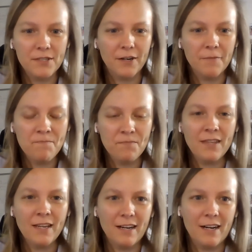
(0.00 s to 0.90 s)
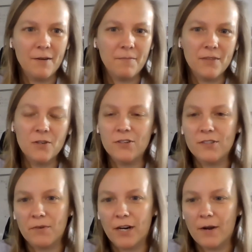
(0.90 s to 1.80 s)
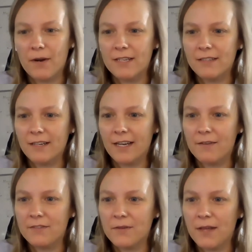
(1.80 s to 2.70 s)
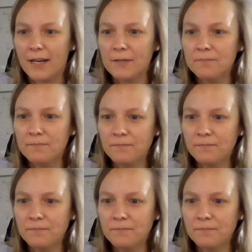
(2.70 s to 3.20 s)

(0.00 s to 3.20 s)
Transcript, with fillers: So um, those are some great ways to kind of do that.